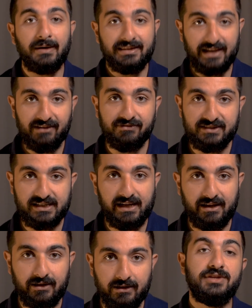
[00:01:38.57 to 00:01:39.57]
by the
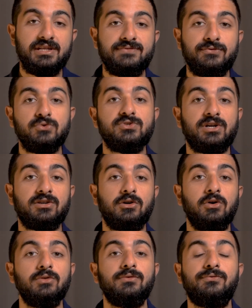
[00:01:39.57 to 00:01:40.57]
FDA. These foods are
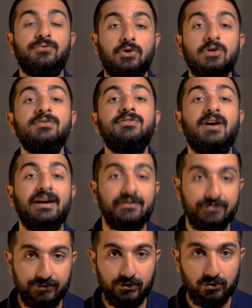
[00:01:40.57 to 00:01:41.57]
called
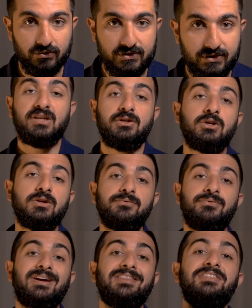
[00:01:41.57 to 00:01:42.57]
Fortified Foods. You can
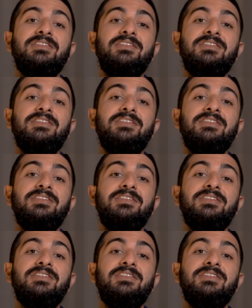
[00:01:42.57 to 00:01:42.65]
find